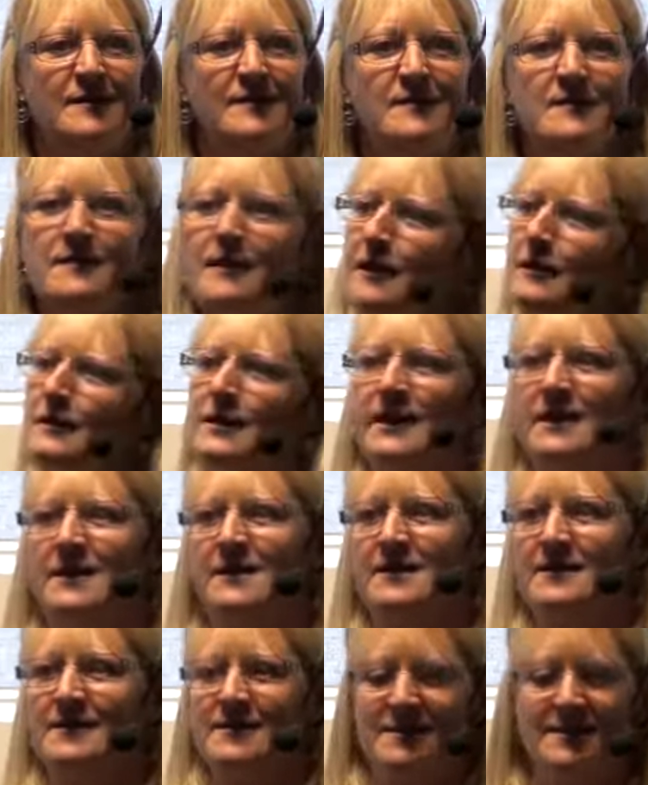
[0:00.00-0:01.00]
No
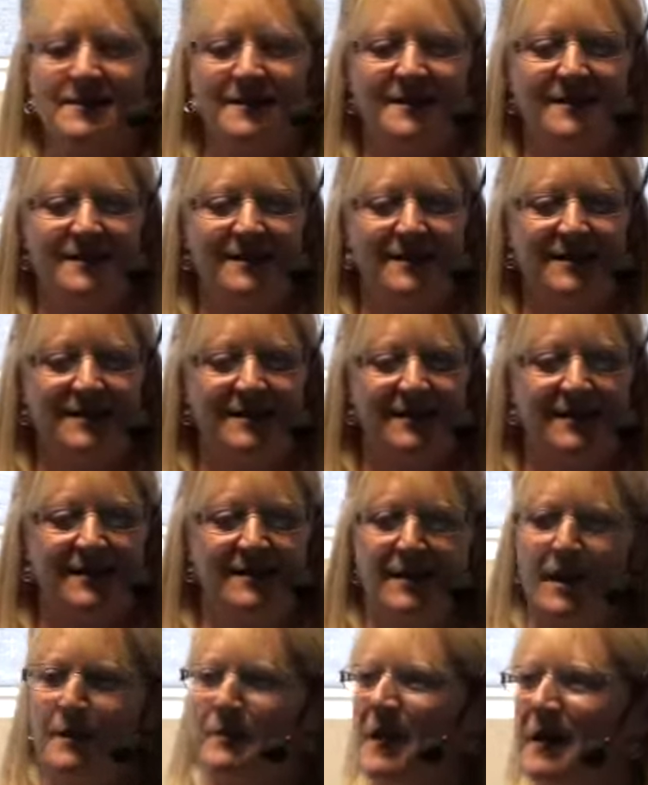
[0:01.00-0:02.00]
leaders,
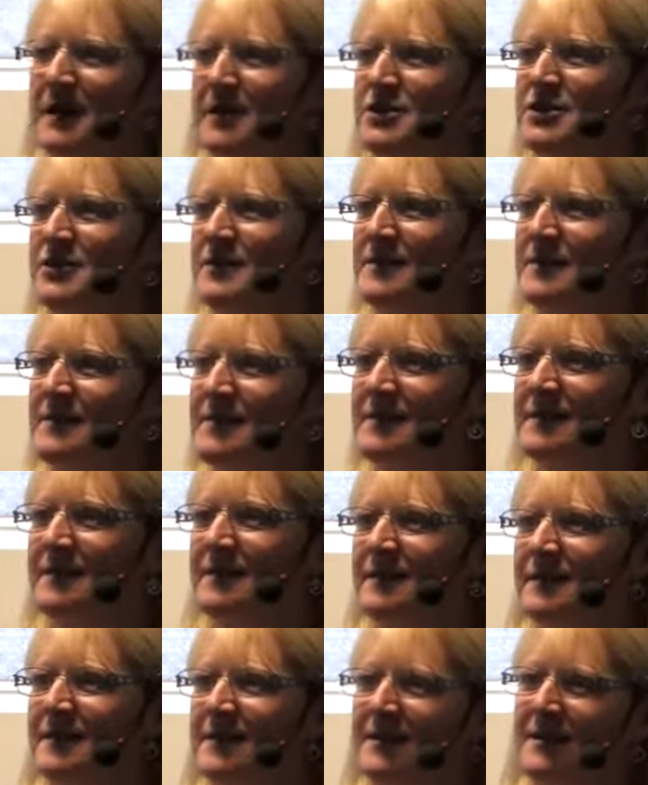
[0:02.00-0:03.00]
no managers.
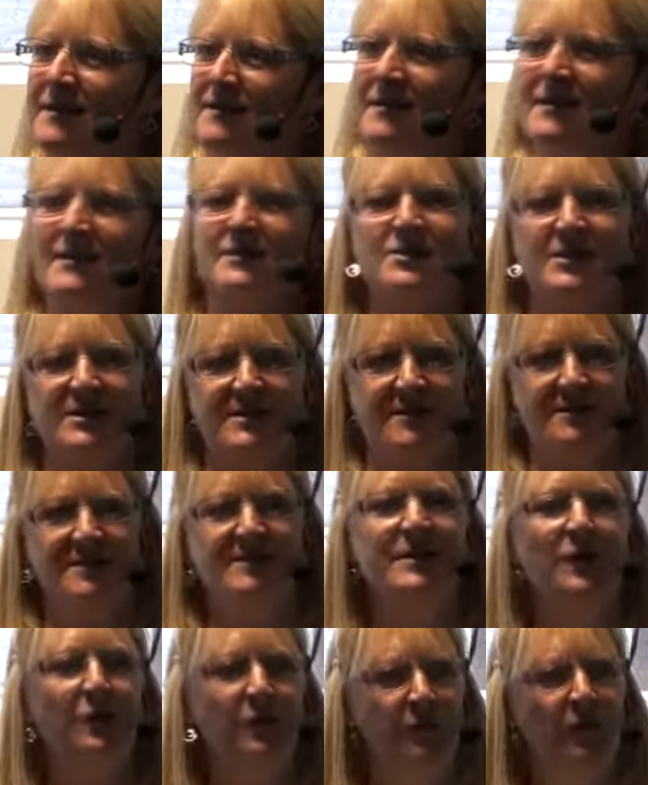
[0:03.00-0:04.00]
They're just
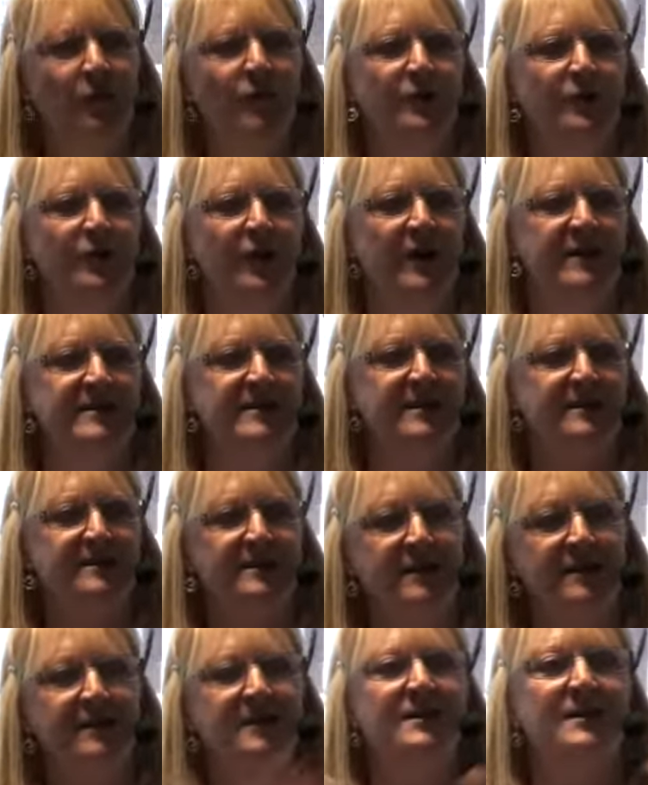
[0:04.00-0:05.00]

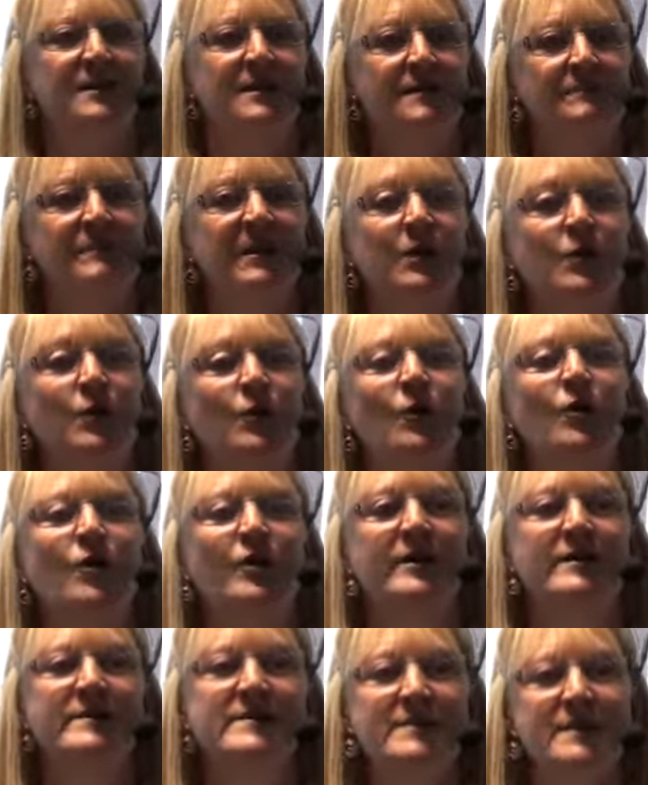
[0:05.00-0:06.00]
self-organising
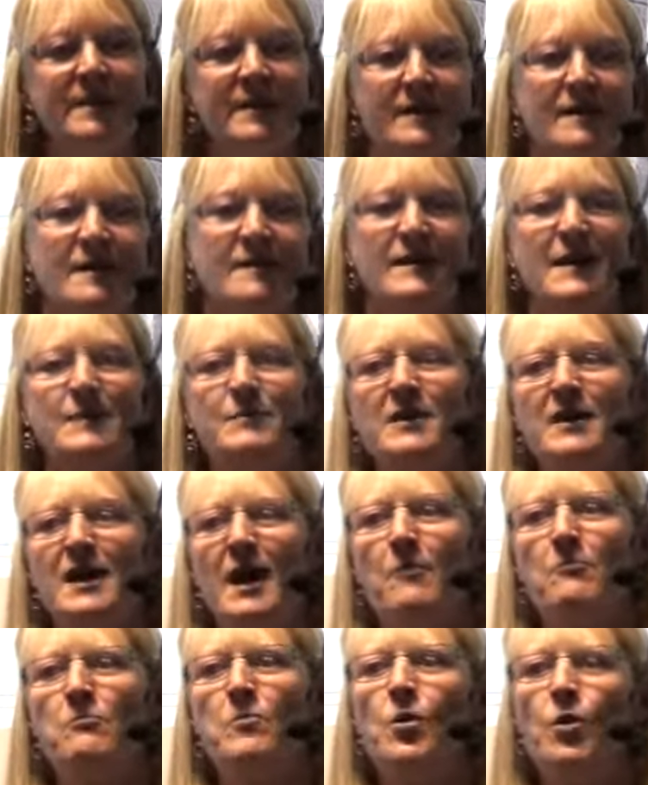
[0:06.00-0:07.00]
because they
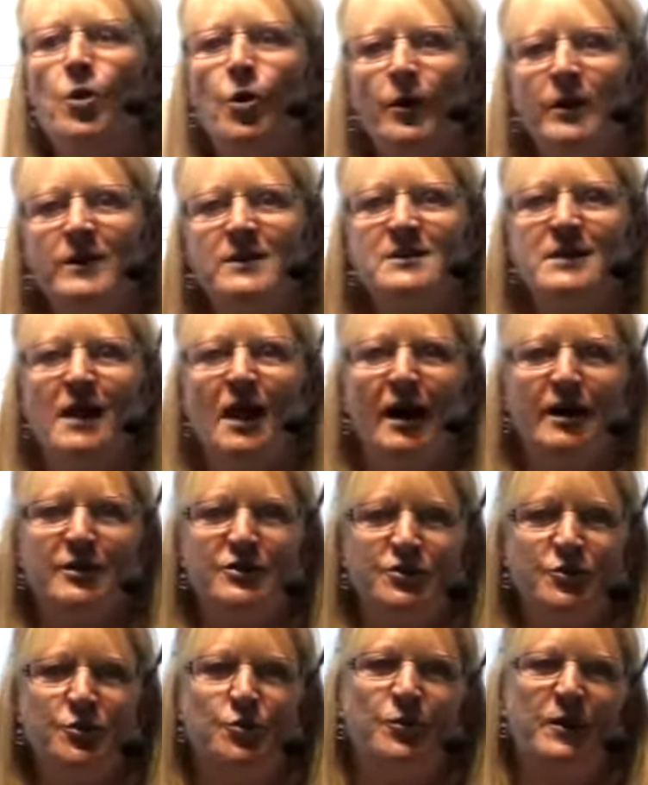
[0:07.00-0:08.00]
become more in
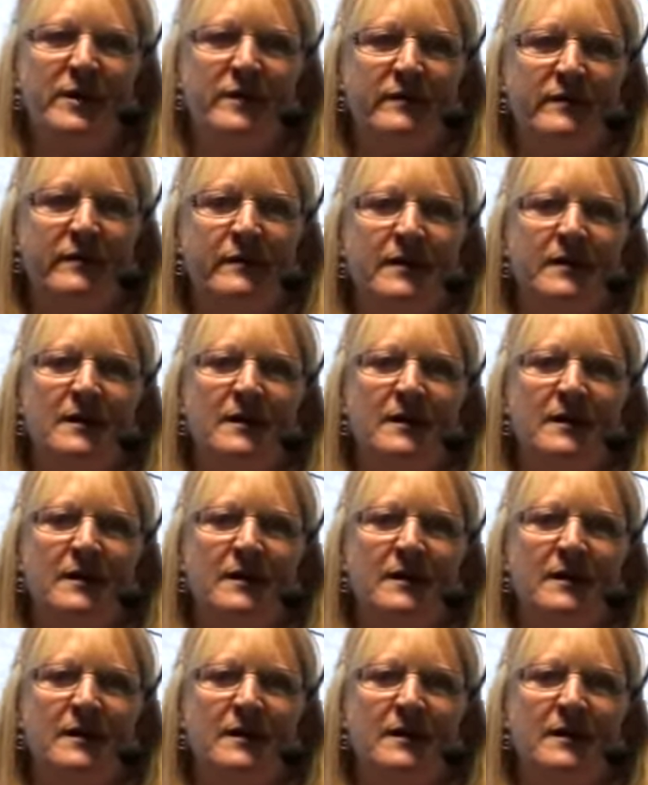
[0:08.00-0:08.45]
touch with